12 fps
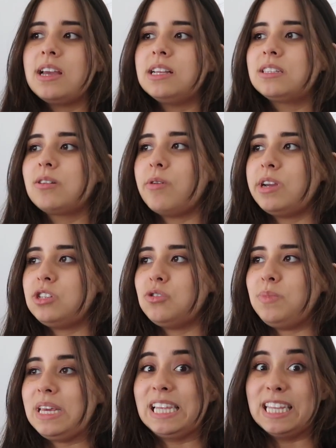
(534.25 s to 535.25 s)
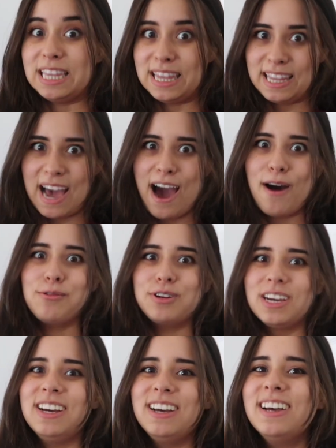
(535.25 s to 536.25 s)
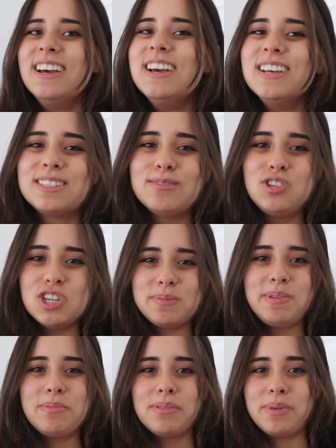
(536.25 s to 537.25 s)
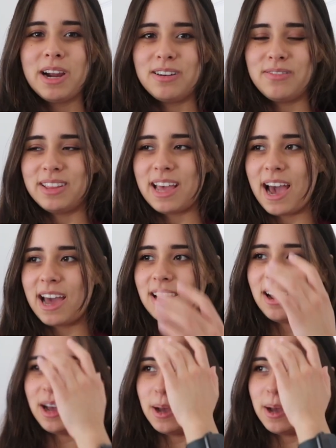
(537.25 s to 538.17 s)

it's going to be loud. So just be prepared for that.